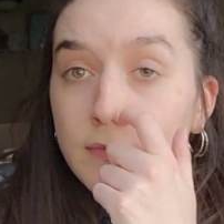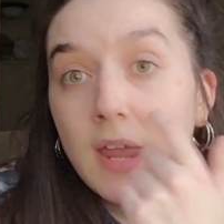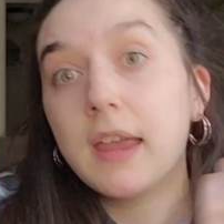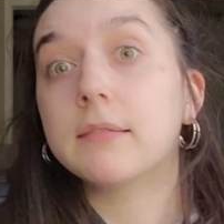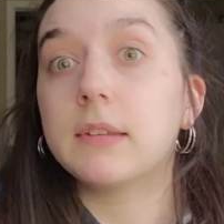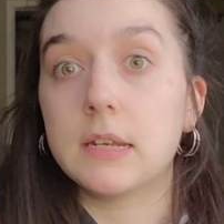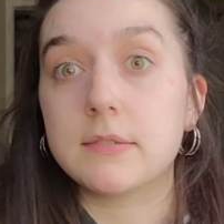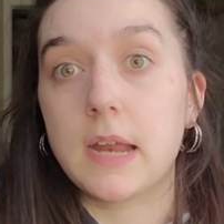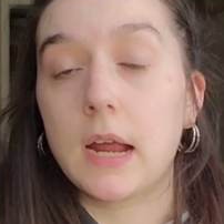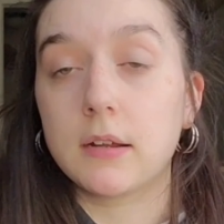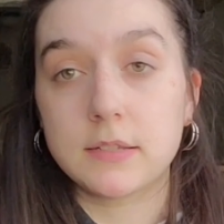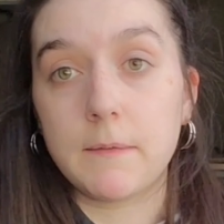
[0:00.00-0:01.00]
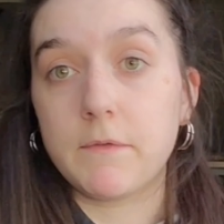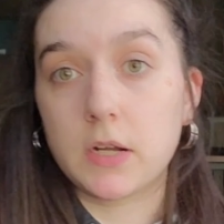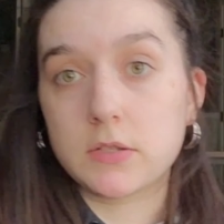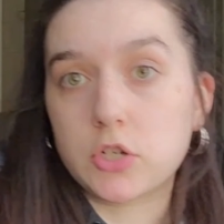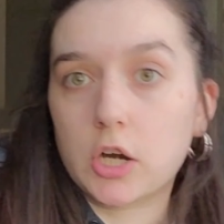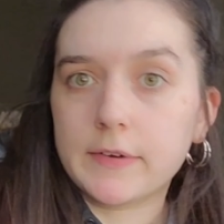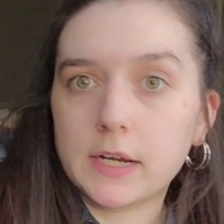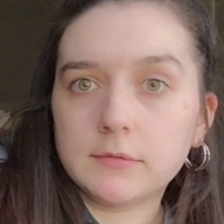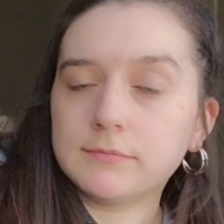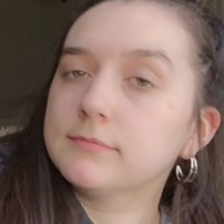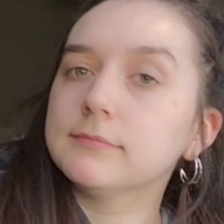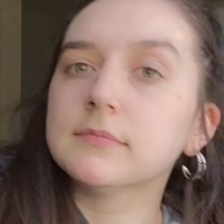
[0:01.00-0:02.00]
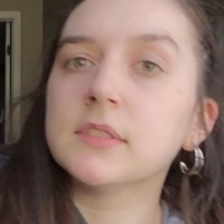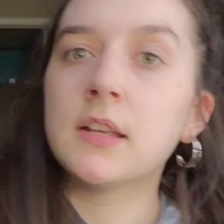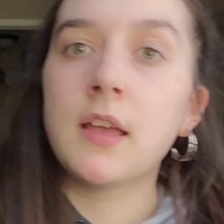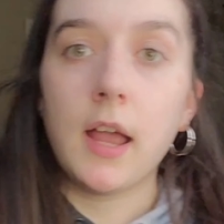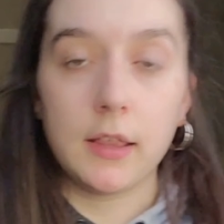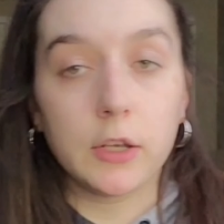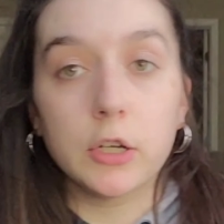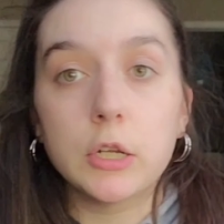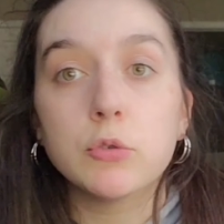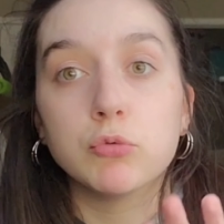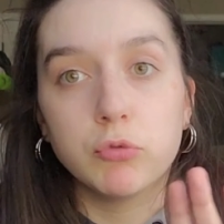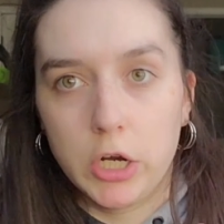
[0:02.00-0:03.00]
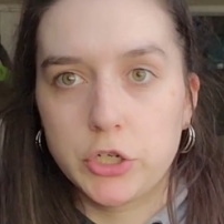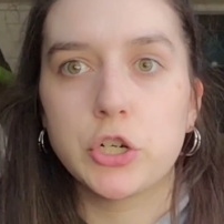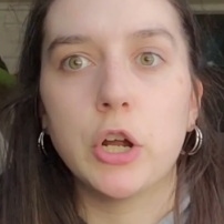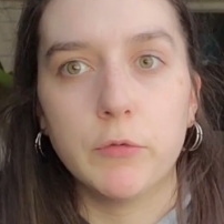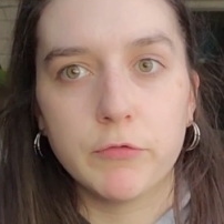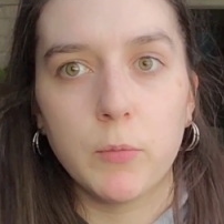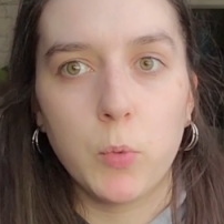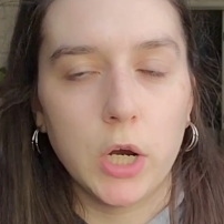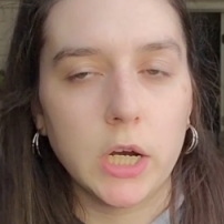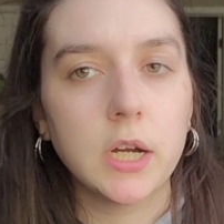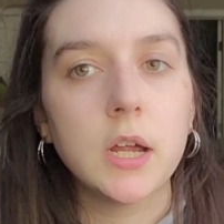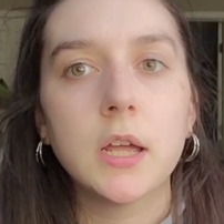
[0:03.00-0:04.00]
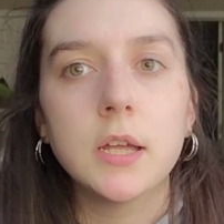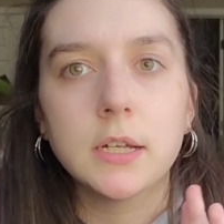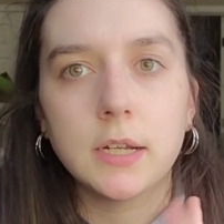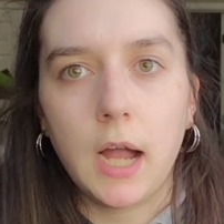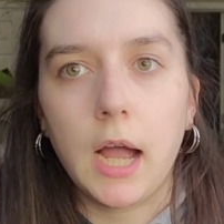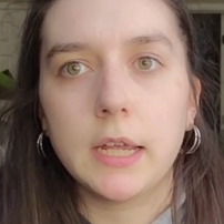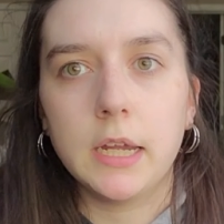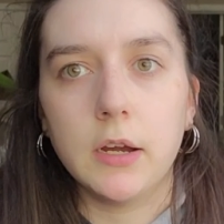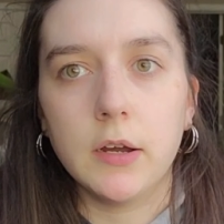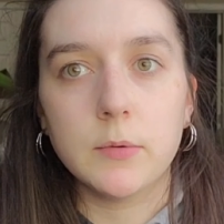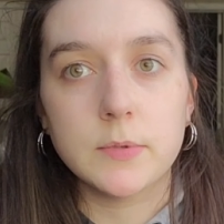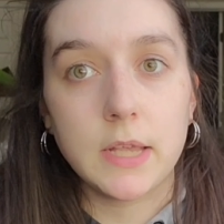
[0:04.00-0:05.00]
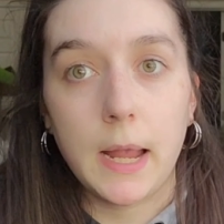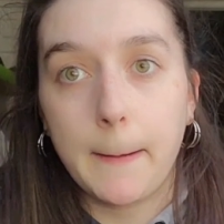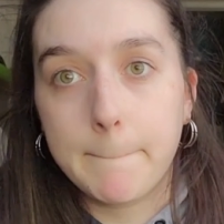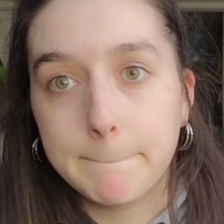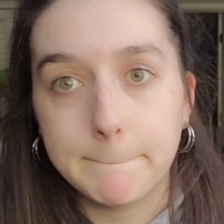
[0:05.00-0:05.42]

And eat a snack because I'm fucking starving. I literally rushed home from work, got here, and was like,